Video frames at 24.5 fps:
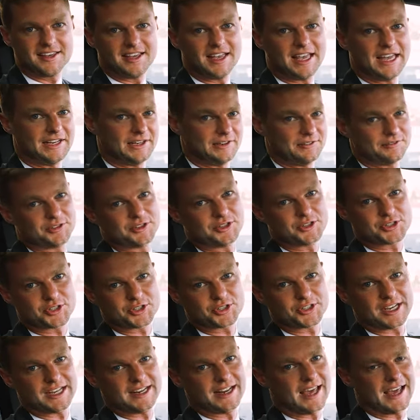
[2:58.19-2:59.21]
hidden
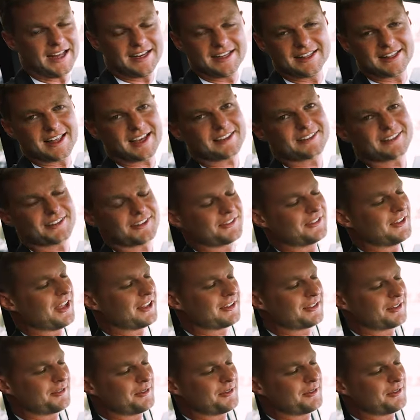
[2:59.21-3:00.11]
feature in any Lexus, not